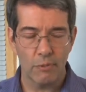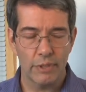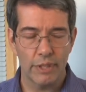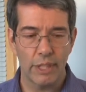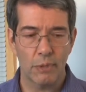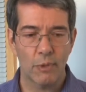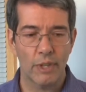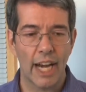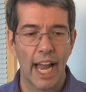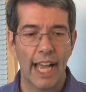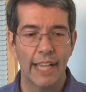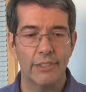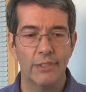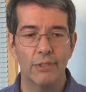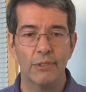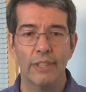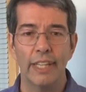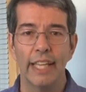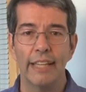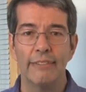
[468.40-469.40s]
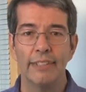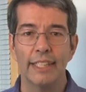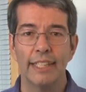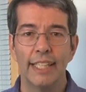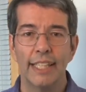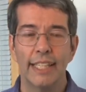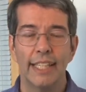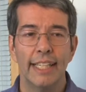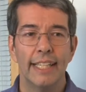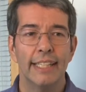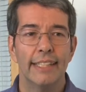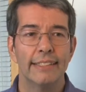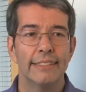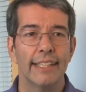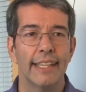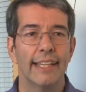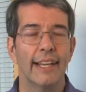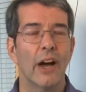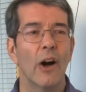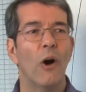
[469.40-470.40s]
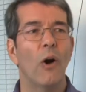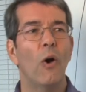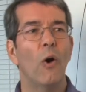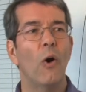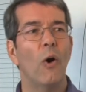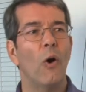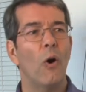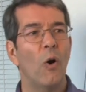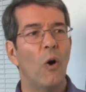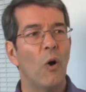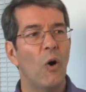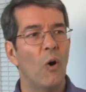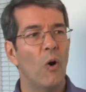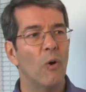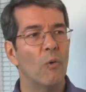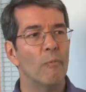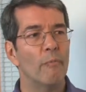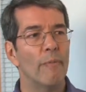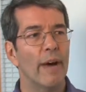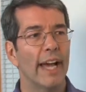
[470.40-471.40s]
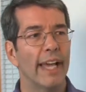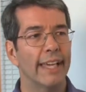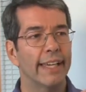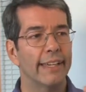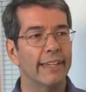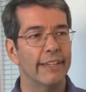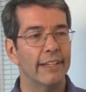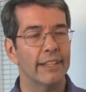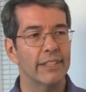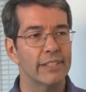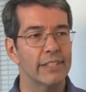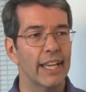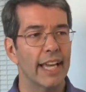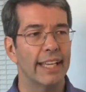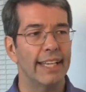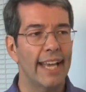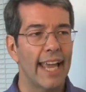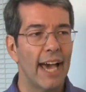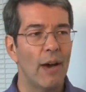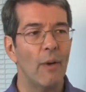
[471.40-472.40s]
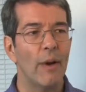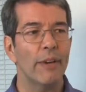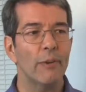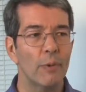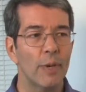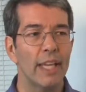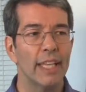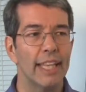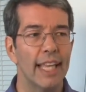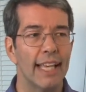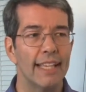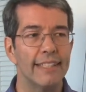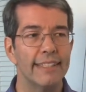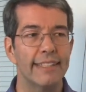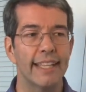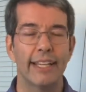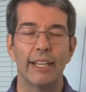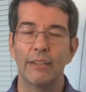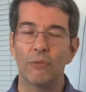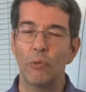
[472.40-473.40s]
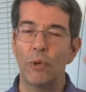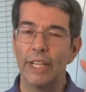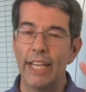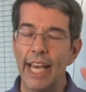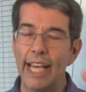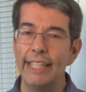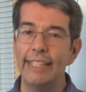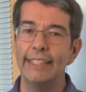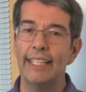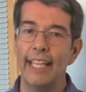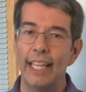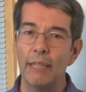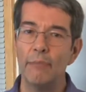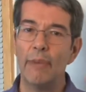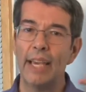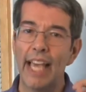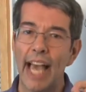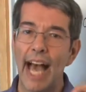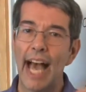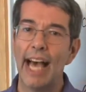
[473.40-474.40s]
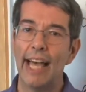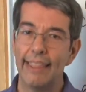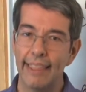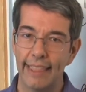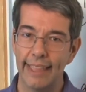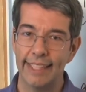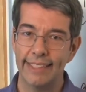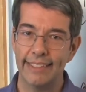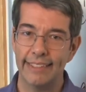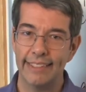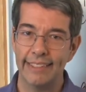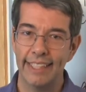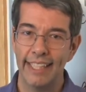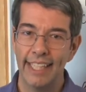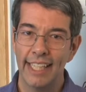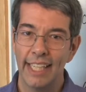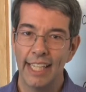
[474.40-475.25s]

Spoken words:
they were high school level, said, "Oh my gosh, now I realize that when I tell my athletes,